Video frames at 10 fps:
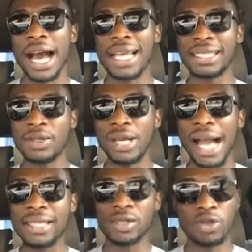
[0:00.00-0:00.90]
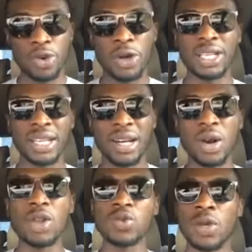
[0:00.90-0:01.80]
I see the guys struggling a
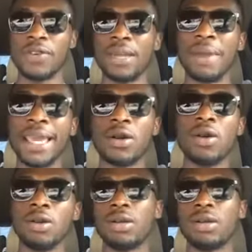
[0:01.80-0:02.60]
lot with. And my goal